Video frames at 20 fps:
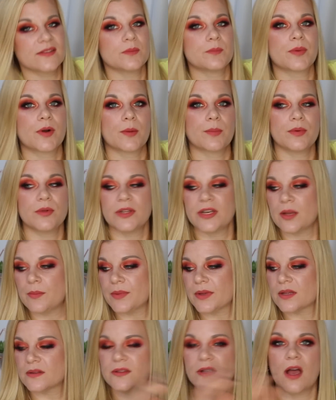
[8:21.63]
some purple in it
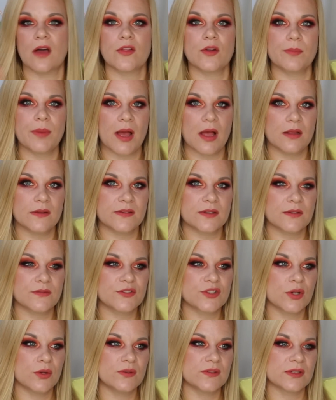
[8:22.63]
because the other palettes that I've
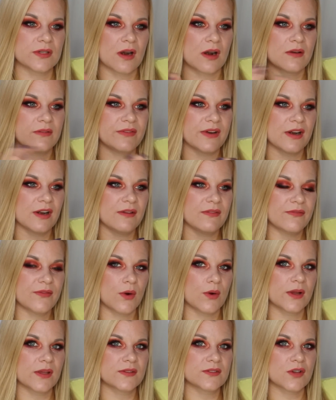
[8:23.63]
chosen are very
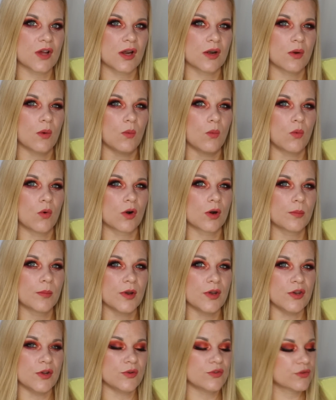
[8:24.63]
focused on
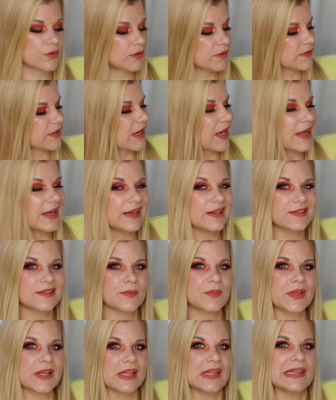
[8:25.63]
warm neutrals and I needed
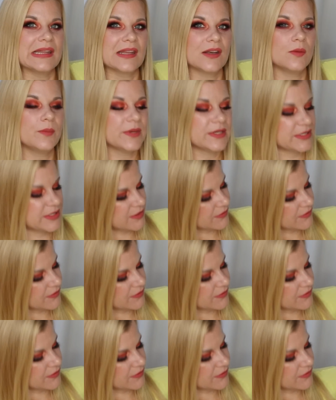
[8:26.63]
something a little bit